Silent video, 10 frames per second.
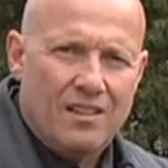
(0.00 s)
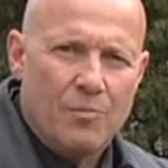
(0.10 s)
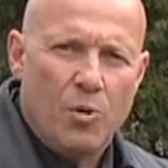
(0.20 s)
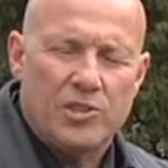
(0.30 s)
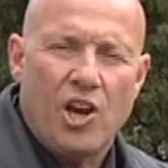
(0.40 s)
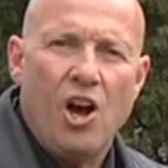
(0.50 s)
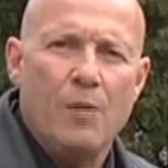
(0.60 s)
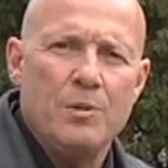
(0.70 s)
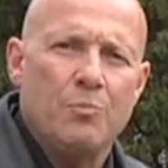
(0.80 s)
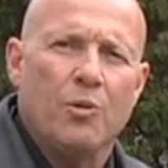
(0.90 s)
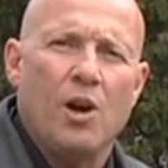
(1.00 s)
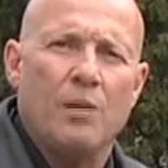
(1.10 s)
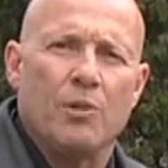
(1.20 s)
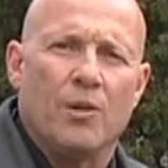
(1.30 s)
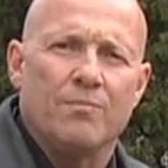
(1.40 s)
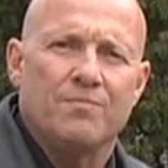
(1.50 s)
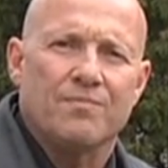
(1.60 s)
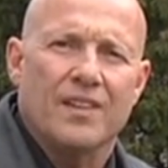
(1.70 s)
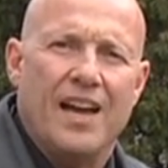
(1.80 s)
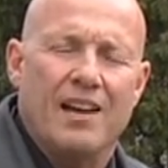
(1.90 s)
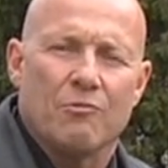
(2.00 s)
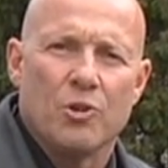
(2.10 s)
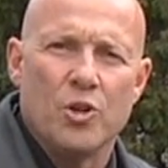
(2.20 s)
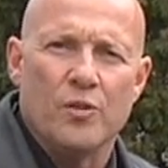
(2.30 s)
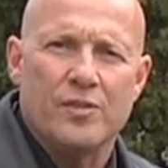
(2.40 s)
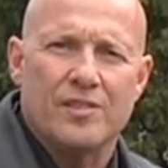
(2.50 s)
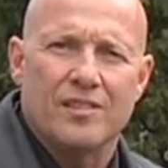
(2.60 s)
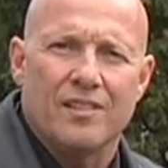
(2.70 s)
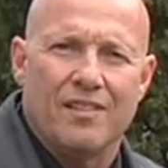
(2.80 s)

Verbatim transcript: The most common problem at roofs